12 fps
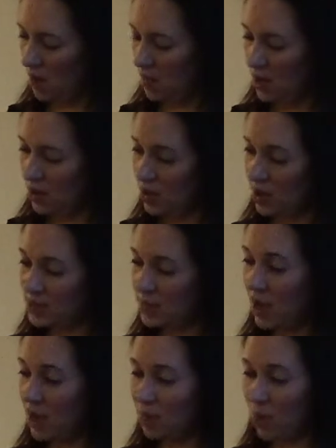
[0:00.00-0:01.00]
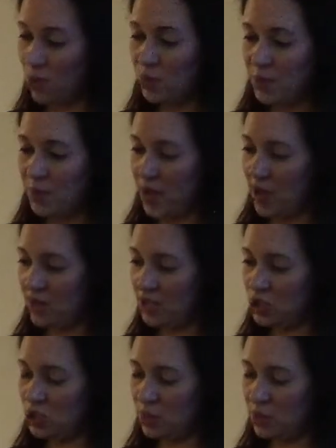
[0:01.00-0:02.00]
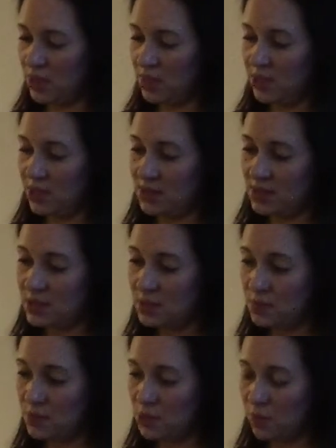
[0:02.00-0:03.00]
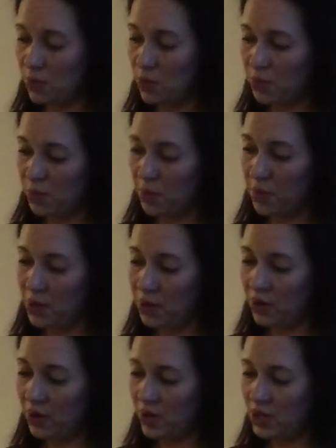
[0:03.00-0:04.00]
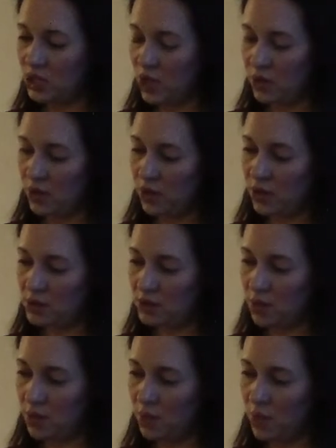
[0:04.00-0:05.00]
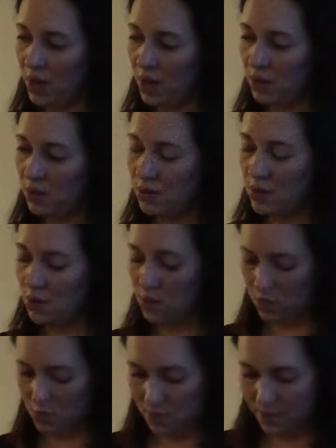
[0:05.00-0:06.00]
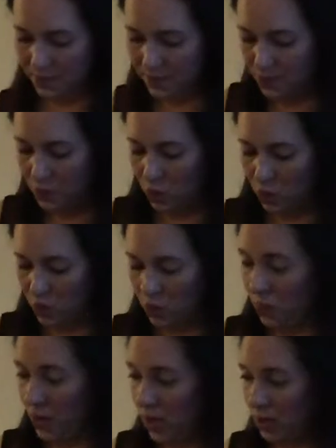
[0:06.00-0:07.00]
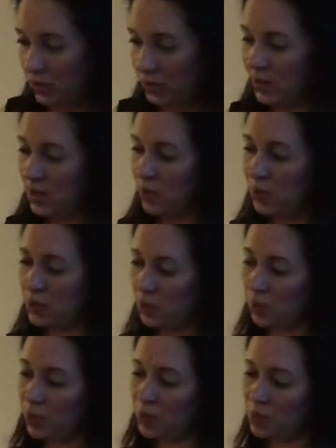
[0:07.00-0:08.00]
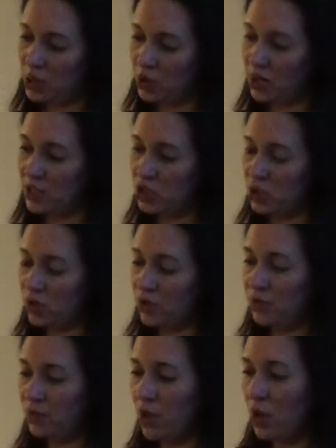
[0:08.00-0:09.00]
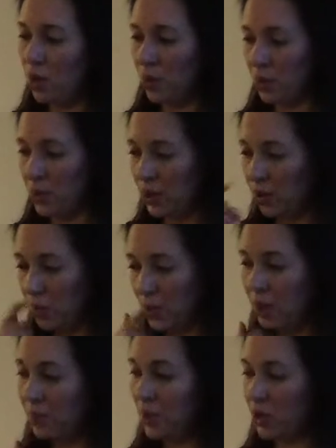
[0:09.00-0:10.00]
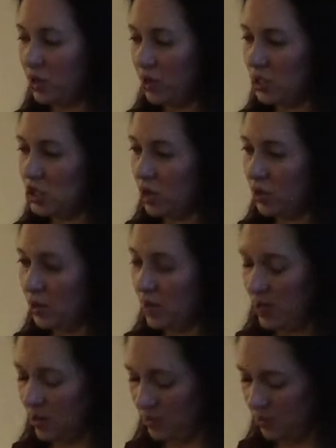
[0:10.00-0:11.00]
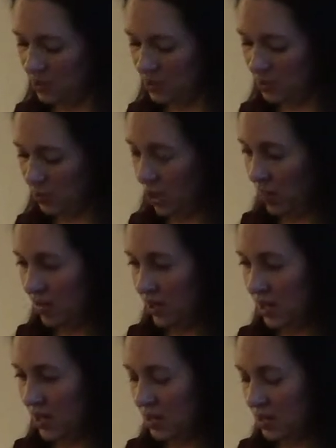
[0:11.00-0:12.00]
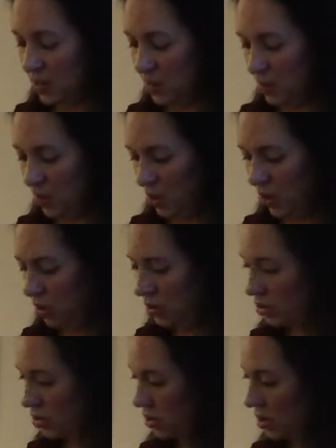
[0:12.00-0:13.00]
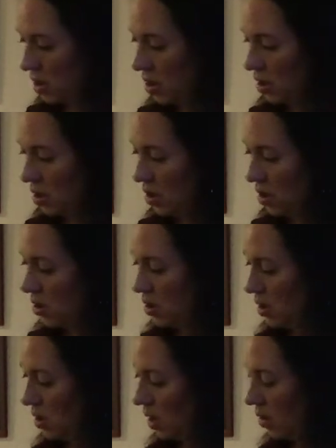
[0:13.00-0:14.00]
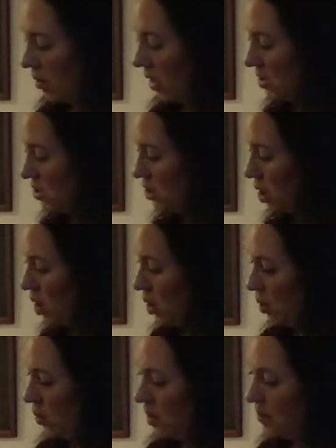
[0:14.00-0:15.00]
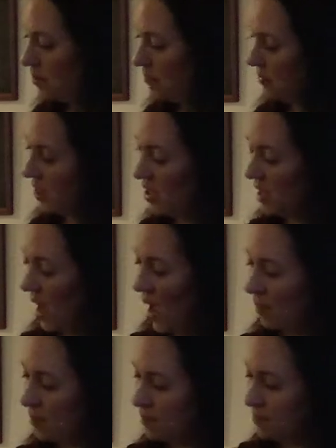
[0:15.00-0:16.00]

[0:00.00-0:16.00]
And you guys may have both been behaving stupidly because you both were mirroring each other at some point. Or you will. You either were mirroring each other in the fall or will mirror each other in the spring, but that needs to be purged. All right, so yeah.